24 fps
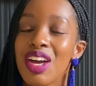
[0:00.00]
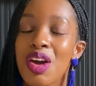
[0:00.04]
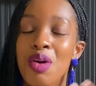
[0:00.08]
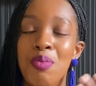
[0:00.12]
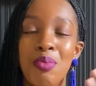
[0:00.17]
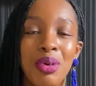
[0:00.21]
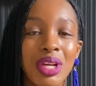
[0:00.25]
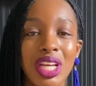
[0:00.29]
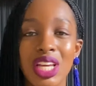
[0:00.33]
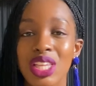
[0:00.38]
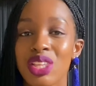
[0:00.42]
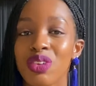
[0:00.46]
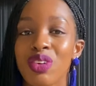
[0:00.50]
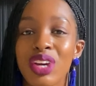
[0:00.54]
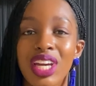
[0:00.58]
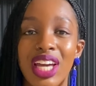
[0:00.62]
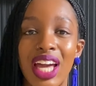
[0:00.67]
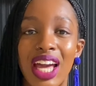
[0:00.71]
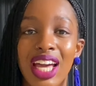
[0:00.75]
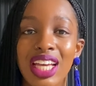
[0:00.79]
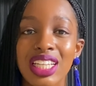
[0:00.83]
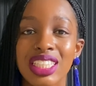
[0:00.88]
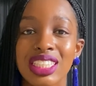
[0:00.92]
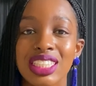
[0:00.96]
But either way,
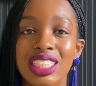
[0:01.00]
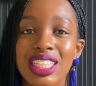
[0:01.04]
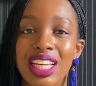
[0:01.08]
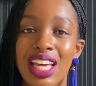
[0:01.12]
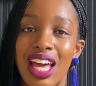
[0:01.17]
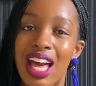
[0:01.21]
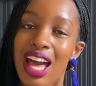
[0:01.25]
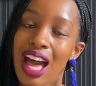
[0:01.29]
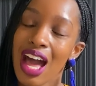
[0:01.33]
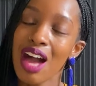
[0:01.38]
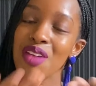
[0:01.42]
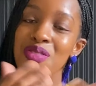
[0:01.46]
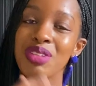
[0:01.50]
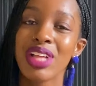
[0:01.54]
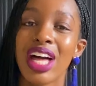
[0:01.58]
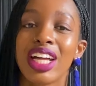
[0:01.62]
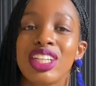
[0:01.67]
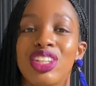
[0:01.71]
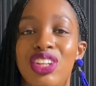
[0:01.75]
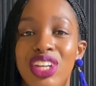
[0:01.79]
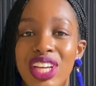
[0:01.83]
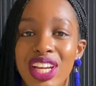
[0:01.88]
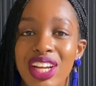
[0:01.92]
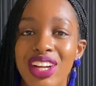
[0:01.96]
guys, I'm glad
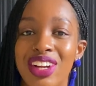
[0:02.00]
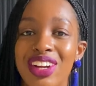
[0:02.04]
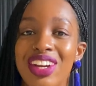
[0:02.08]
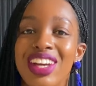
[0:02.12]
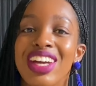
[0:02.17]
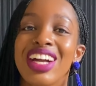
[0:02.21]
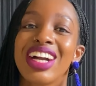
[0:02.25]
you're here.